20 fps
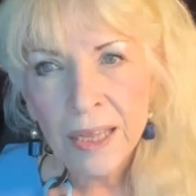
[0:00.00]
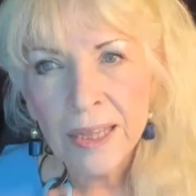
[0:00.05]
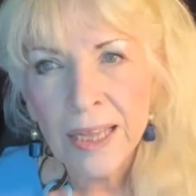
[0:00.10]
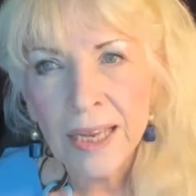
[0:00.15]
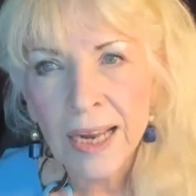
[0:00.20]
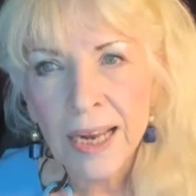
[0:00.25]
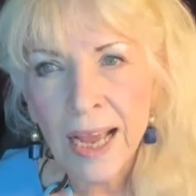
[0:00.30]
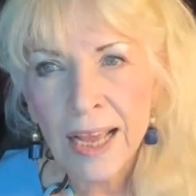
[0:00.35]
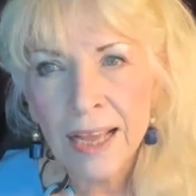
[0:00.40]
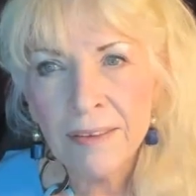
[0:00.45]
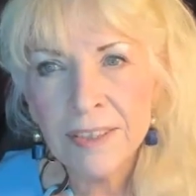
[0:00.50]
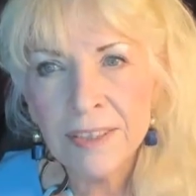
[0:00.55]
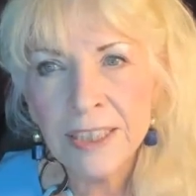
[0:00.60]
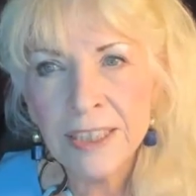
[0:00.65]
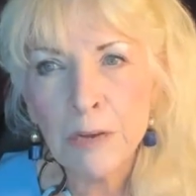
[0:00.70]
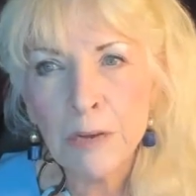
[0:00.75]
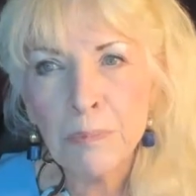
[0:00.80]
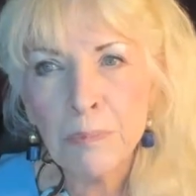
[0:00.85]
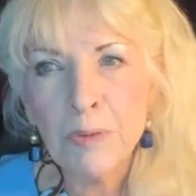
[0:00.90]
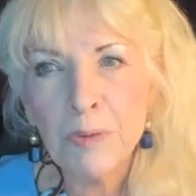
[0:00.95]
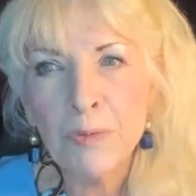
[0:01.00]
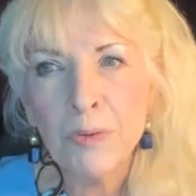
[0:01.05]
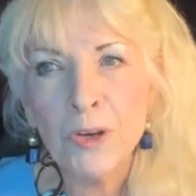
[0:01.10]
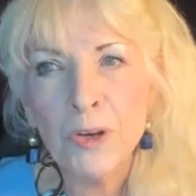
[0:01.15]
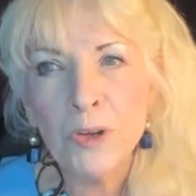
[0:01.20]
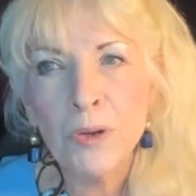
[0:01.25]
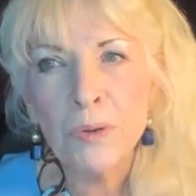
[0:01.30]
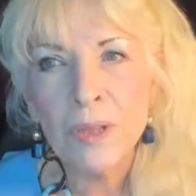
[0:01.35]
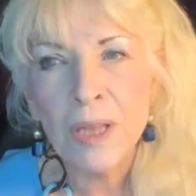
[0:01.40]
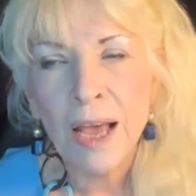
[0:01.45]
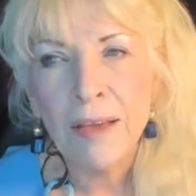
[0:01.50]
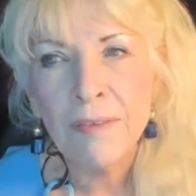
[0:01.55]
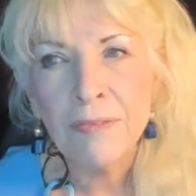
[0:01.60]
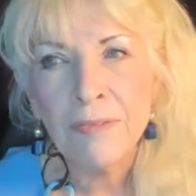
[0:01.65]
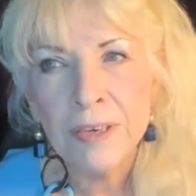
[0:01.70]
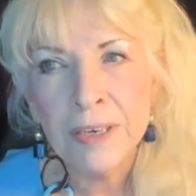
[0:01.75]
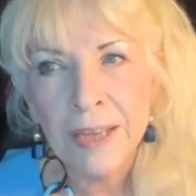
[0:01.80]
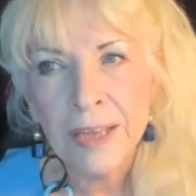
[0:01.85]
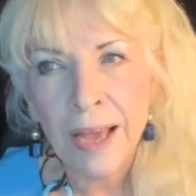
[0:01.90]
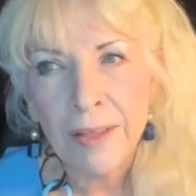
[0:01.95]
that I have set before you
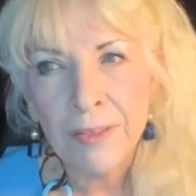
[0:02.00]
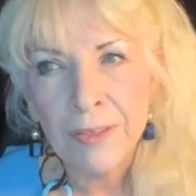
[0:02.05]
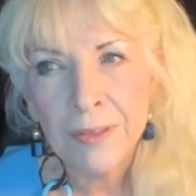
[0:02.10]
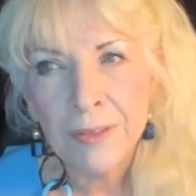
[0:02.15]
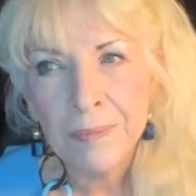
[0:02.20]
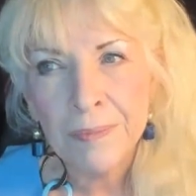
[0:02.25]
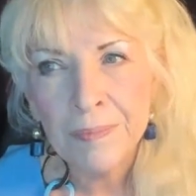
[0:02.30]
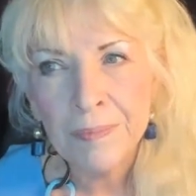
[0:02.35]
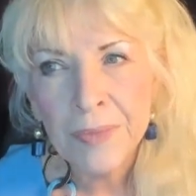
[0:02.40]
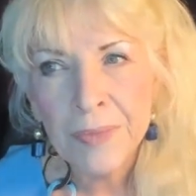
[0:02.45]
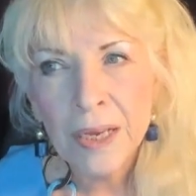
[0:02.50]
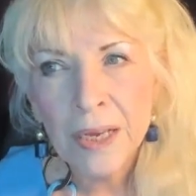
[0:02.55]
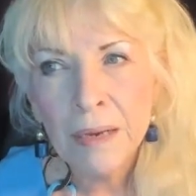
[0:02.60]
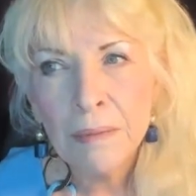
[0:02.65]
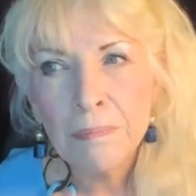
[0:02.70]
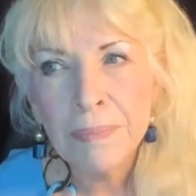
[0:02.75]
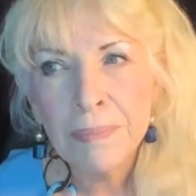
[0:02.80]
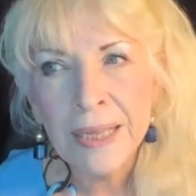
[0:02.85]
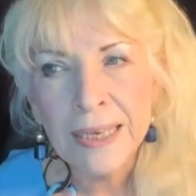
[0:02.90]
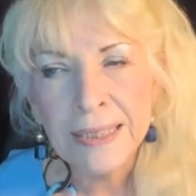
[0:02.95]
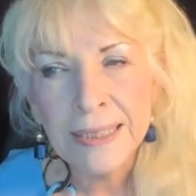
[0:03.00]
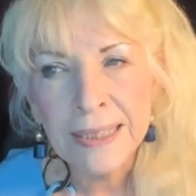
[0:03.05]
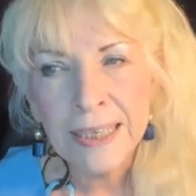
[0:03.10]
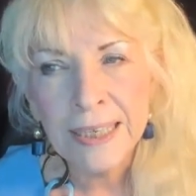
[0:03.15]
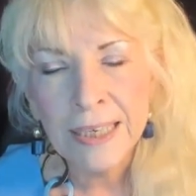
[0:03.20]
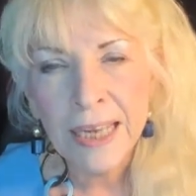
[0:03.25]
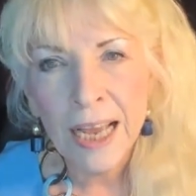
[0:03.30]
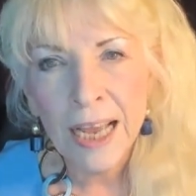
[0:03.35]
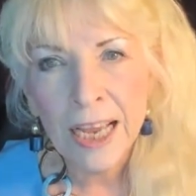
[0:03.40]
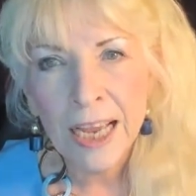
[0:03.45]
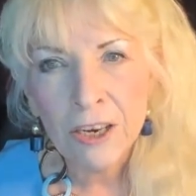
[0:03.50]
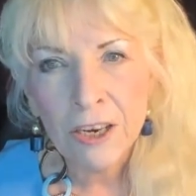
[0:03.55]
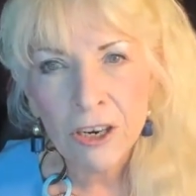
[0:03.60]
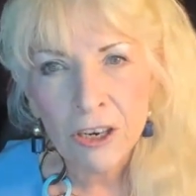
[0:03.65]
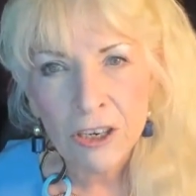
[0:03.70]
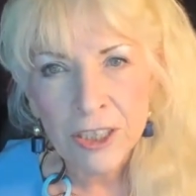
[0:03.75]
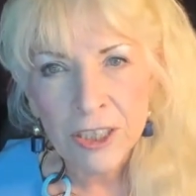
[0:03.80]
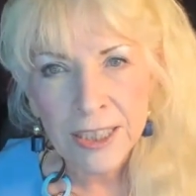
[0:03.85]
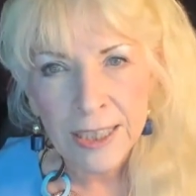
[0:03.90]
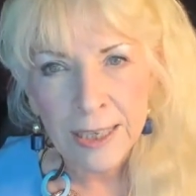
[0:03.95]
life and death, blessing and
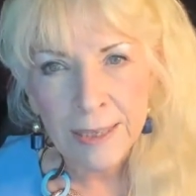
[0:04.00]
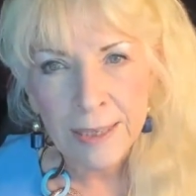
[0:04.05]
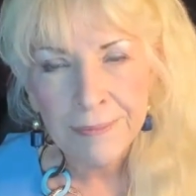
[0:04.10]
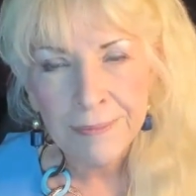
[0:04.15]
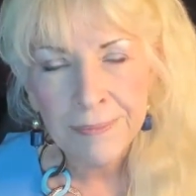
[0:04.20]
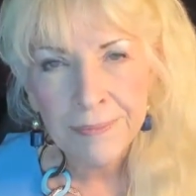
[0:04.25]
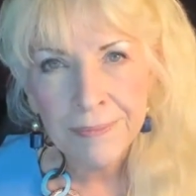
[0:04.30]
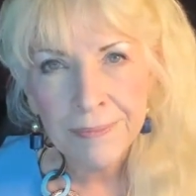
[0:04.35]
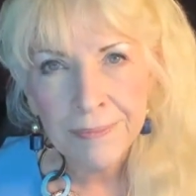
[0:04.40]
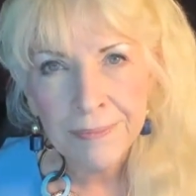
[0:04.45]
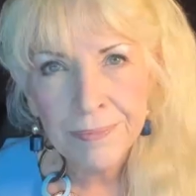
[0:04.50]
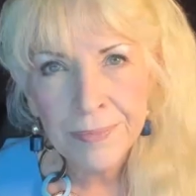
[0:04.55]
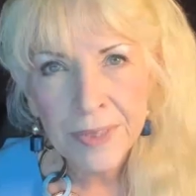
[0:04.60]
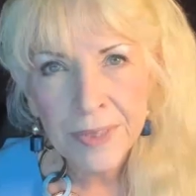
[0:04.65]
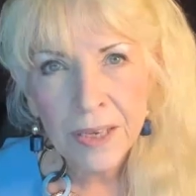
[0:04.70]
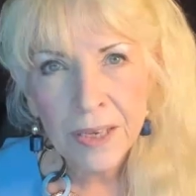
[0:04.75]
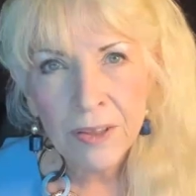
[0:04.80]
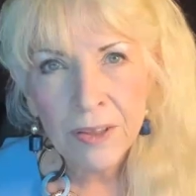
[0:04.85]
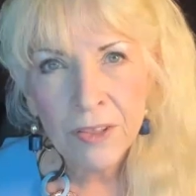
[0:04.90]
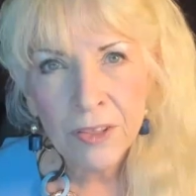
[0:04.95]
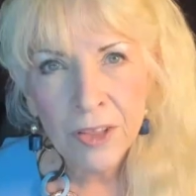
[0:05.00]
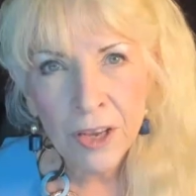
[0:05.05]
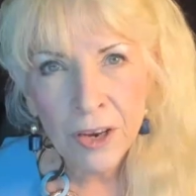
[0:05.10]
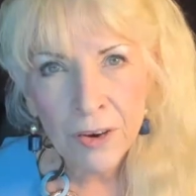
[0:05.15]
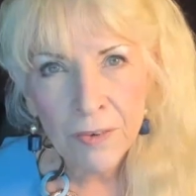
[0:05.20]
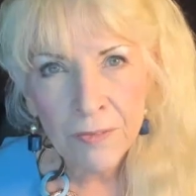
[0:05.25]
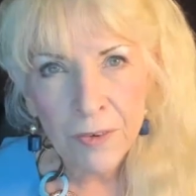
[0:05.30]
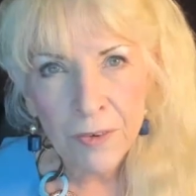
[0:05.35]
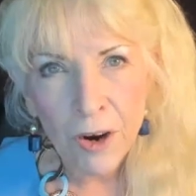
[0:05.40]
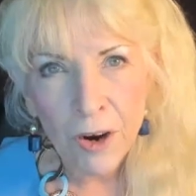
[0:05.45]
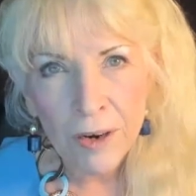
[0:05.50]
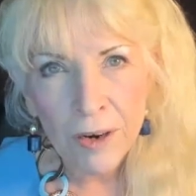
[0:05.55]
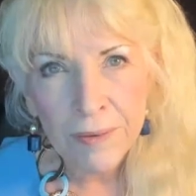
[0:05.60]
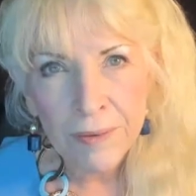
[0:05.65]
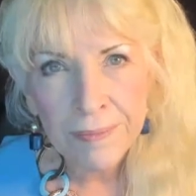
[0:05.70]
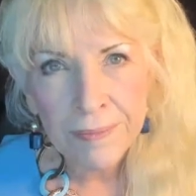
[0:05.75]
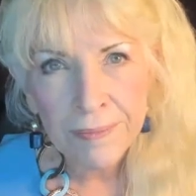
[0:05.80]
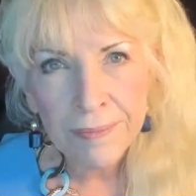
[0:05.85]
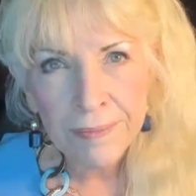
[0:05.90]
cursing. Therefore,